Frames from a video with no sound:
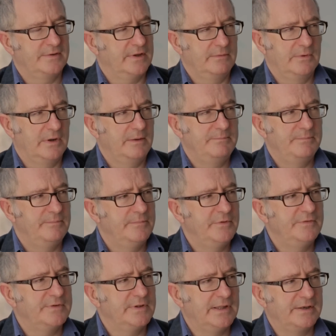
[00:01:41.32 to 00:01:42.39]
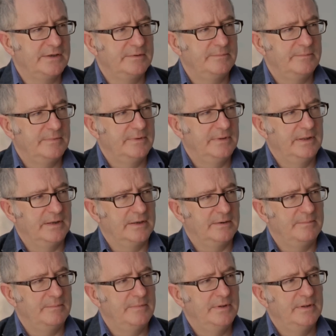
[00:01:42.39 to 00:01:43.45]
certainly when I moved to London
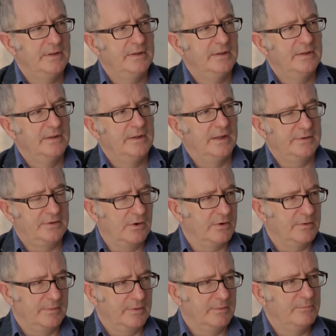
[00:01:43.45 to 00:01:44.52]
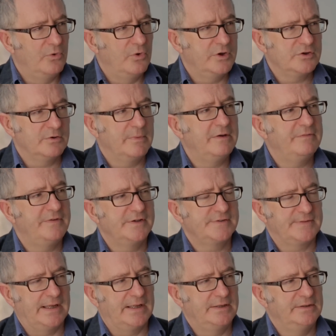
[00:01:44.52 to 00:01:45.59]
and got a mortgage on my
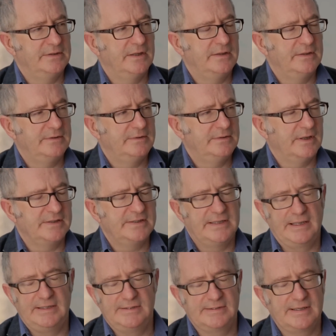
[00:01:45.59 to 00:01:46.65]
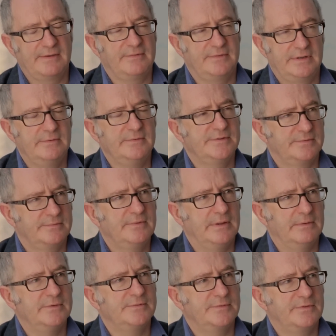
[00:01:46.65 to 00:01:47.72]
first flat in 1987,
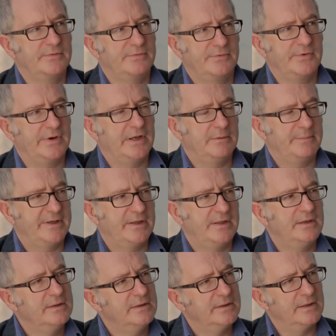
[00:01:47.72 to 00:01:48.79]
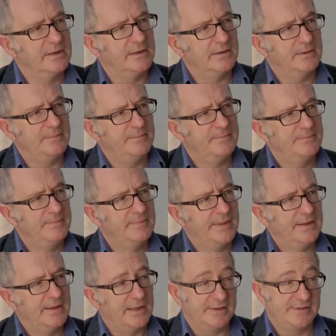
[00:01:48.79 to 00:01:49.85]
it was 3 and a bit. And
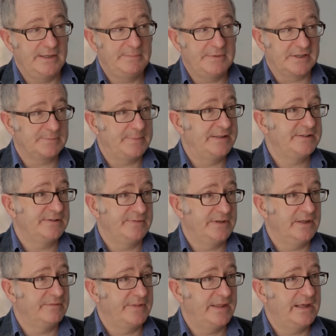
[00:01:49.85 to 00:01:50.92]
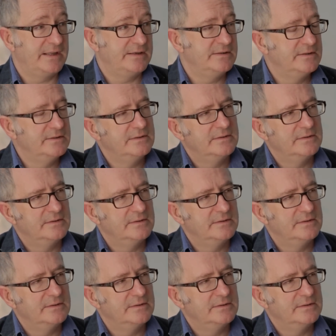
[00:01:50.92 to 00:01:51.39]
it seemed expensive enough then.